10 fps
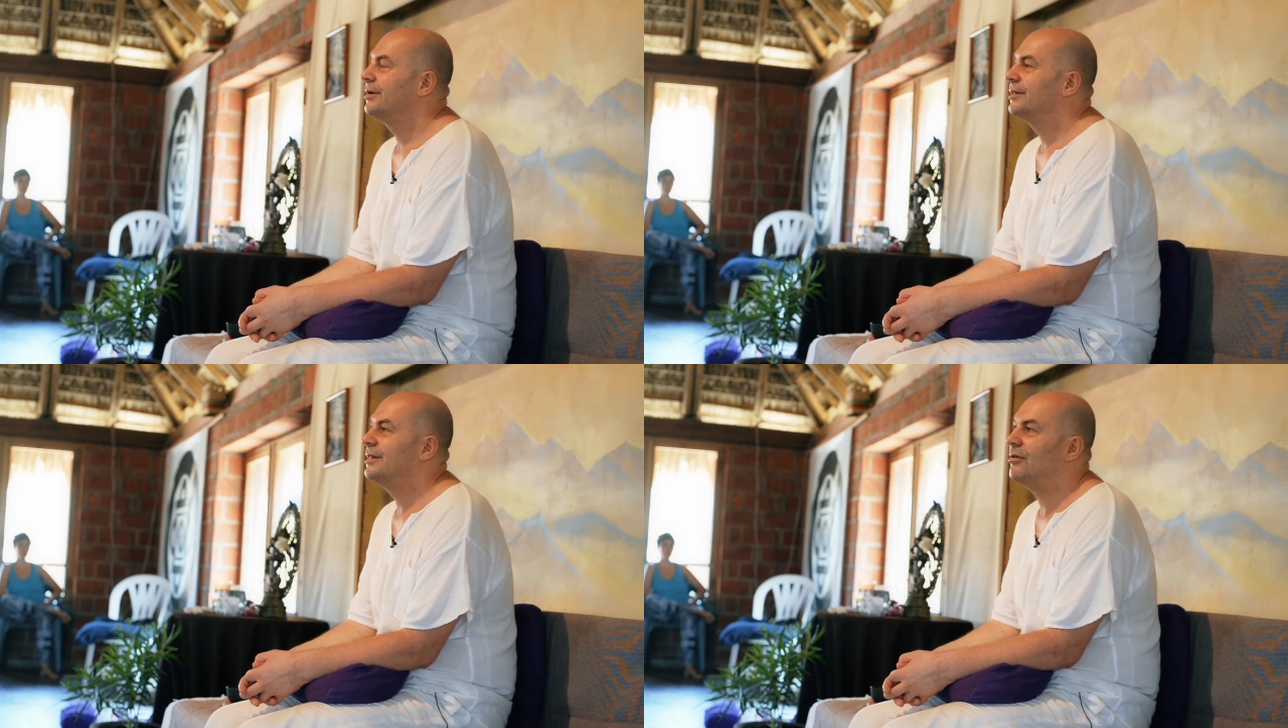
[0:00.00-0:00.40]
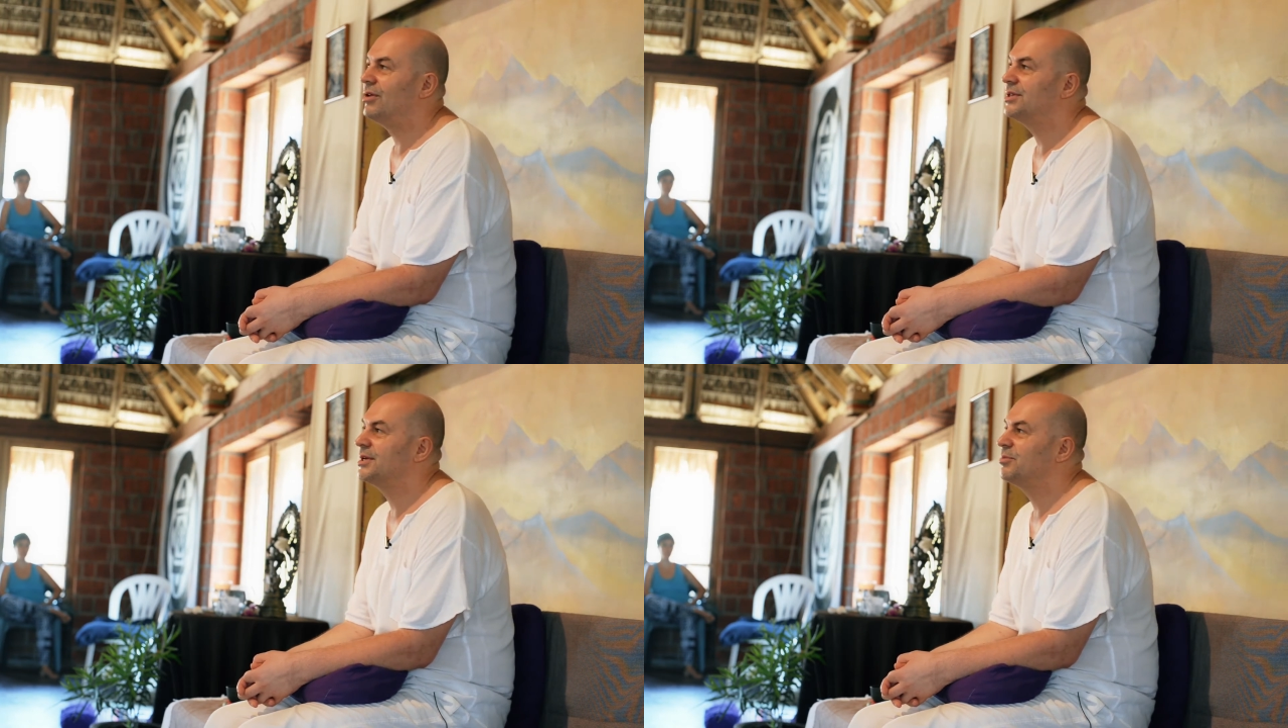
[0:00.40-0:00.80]
There
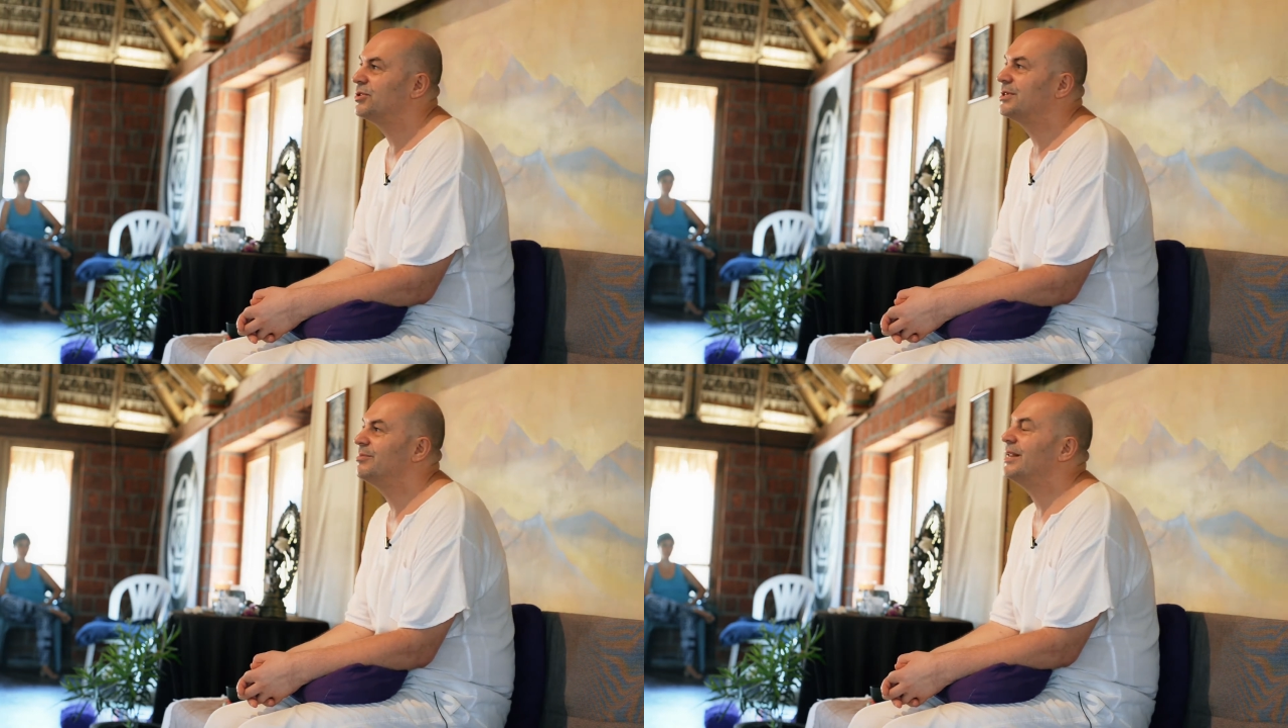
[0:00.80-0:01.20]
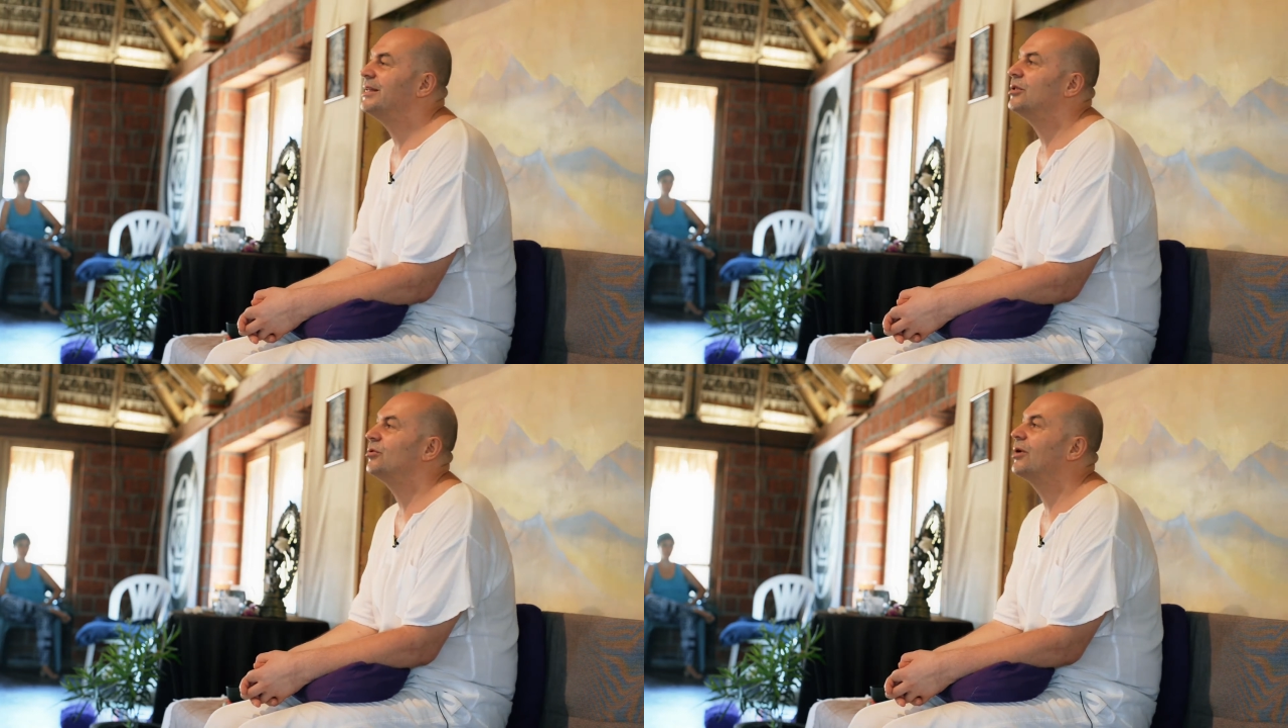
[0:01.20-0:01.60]
is a
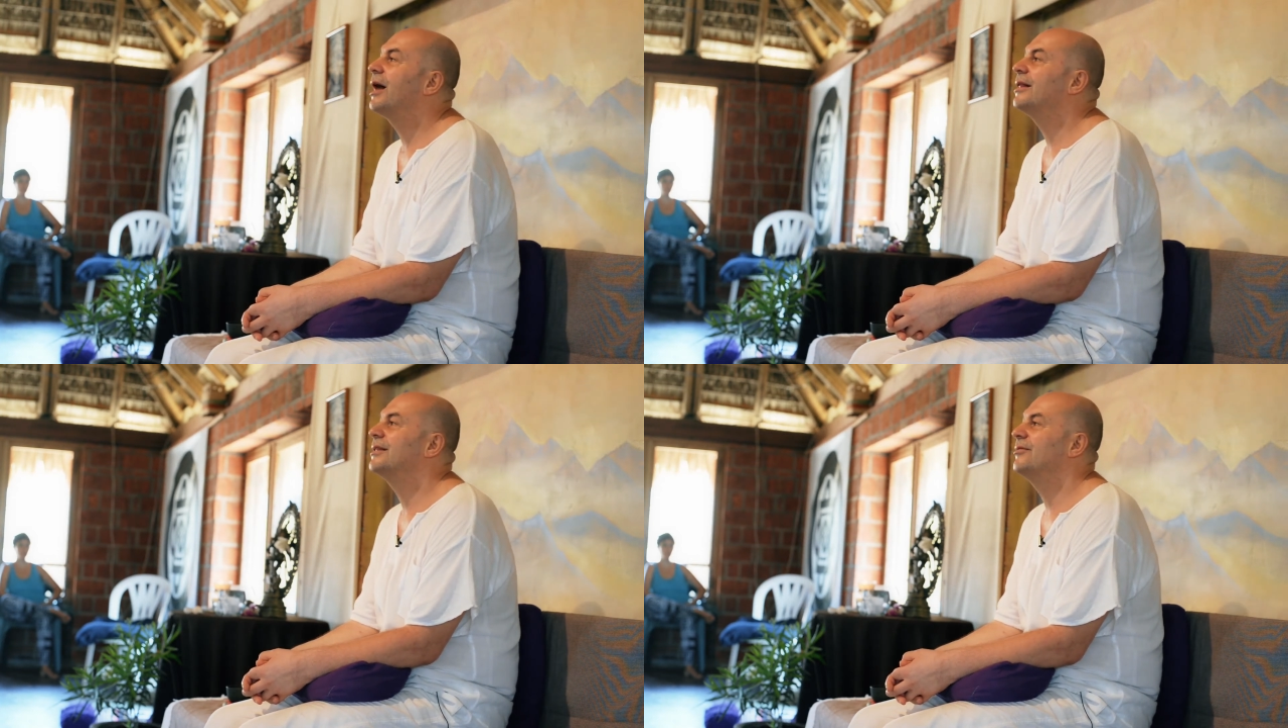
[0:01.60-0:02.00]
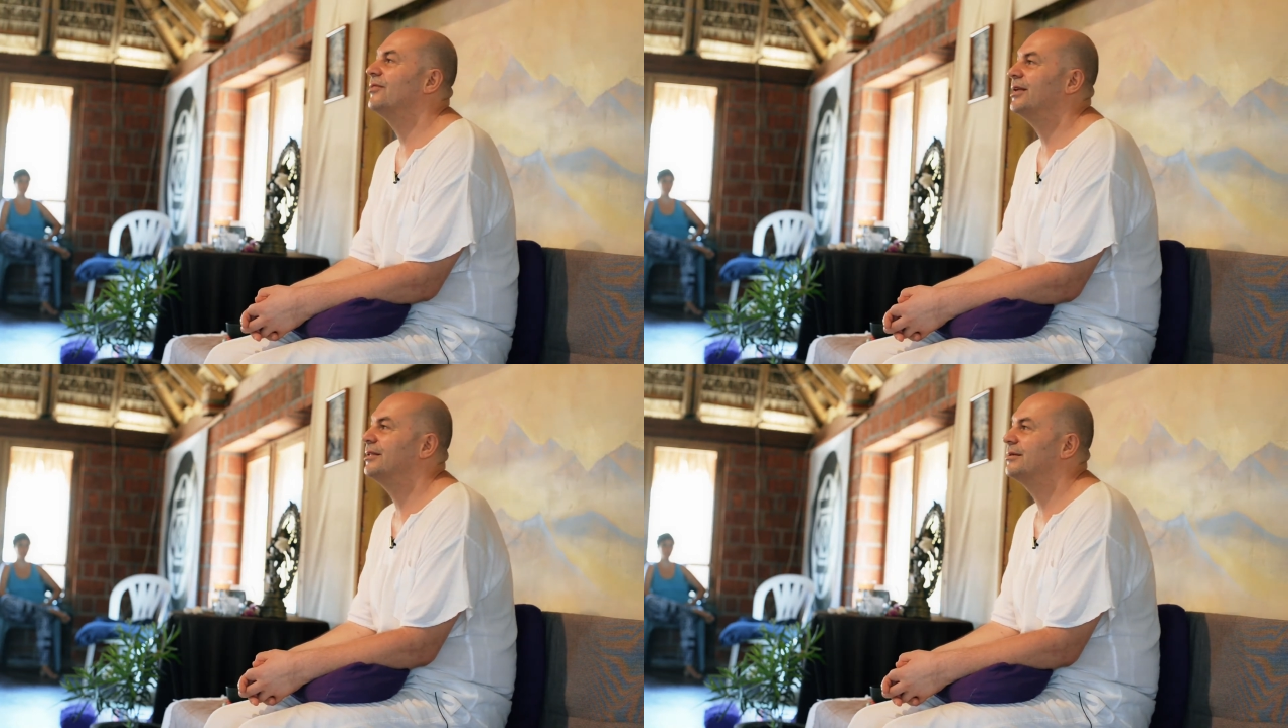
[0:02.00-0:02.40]
possibility to
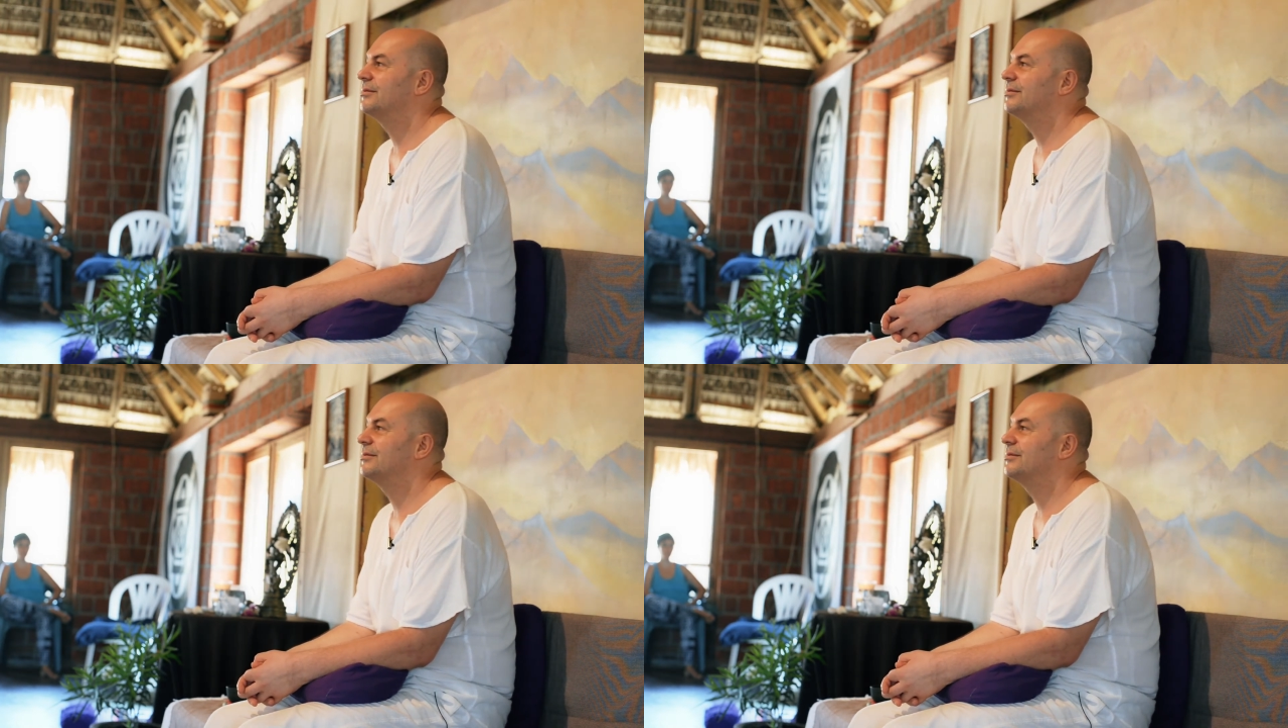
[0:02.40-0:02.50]
cultivate,